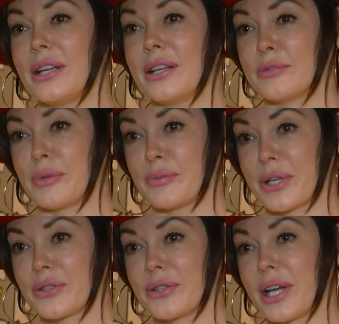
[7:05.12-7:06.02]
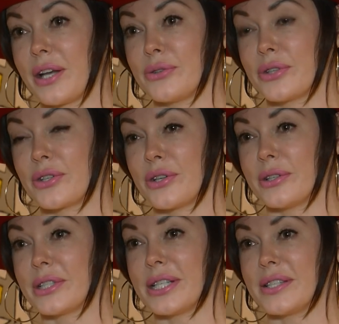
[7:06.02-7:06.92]
is my specialty. I hosted a show on
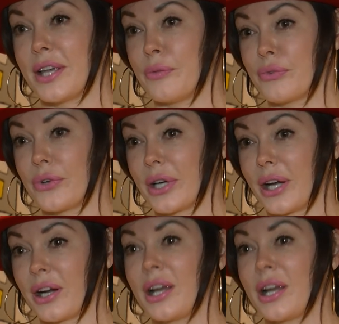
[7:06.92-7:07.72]
TCM for a year.